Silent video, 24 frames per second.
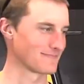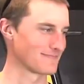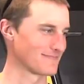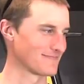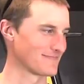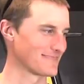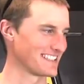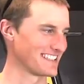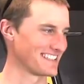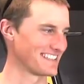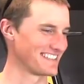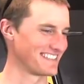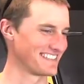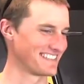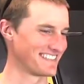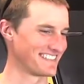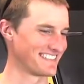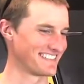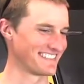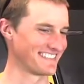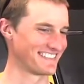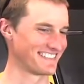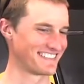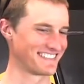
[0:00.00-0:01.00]

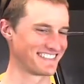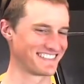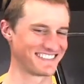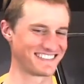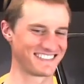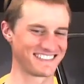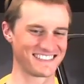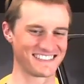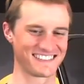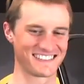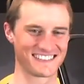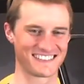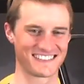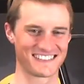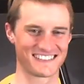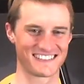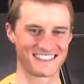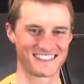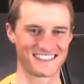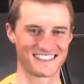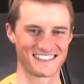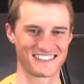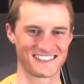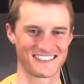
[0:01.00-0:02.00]

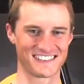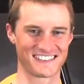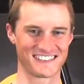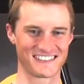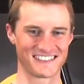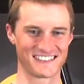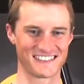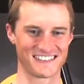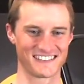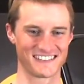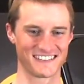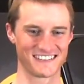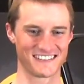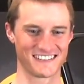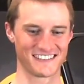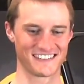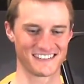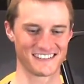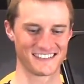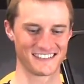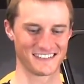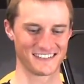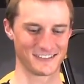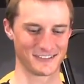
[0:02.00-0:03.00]

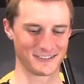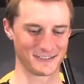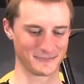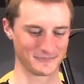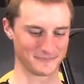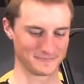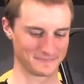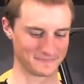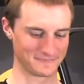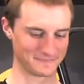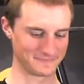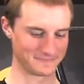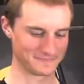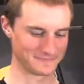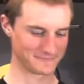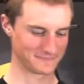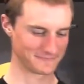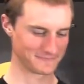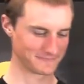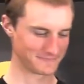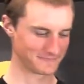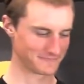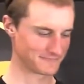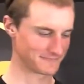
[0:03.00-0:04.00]

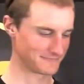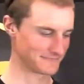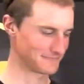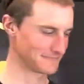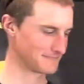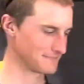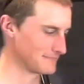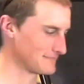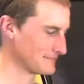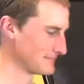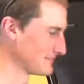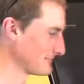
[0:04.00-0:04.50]
[no speech]